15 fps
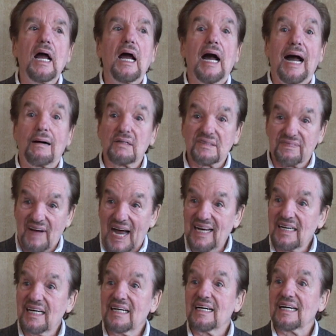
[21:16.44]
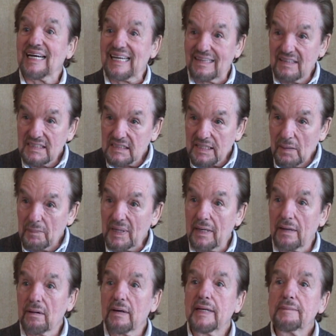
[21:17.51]
I was violated in the
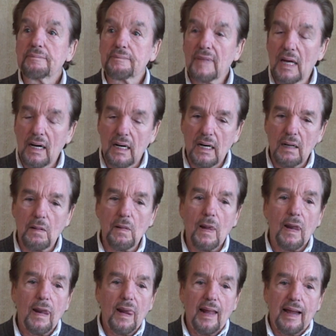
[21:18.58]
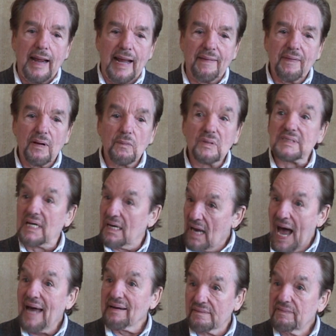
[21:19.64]
seminary, and there was a
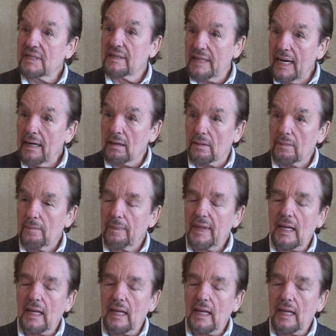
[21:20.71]
lot of it there.